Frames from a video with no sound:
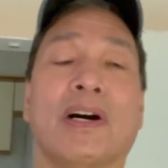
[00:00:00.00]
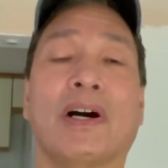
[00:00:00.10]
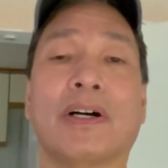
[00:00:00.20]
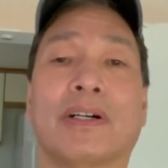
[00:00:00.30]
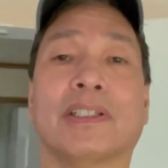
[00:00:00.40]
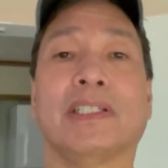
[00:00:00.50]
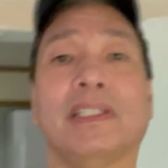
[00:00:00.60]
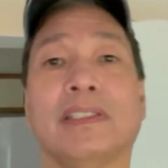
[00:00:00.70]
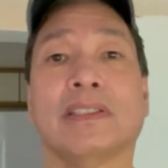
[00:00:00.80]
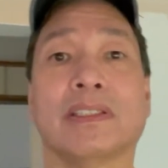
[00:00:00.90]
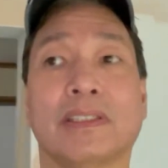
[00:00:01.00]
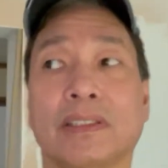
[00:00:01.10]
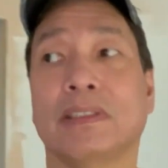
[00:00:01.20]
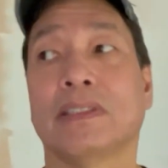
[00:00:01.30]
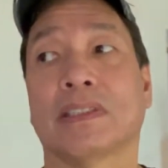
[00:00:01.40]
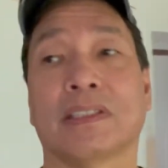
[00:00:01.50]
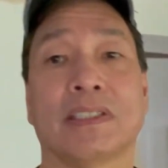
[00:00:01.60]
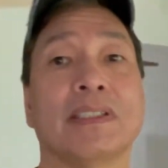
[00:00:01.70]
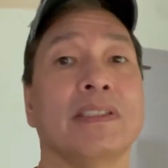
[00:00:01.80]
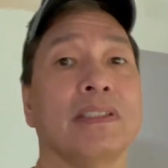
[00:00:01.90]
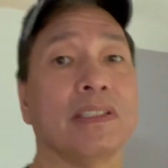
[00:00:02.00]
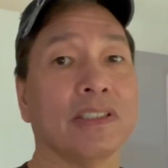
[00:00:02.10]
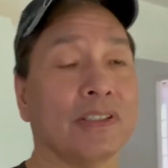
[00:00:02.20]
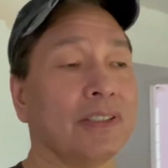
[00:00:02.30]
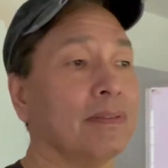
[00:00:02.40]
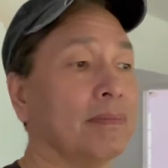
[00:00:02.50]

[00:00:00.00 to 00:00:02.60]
are in good condition.